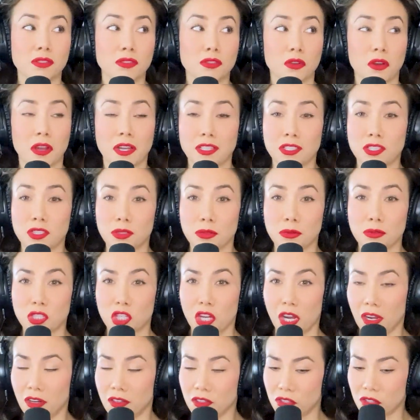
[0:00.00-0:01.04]
is trying
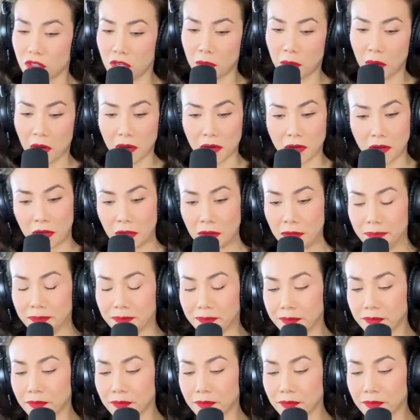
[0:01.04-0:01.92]
to change their partner.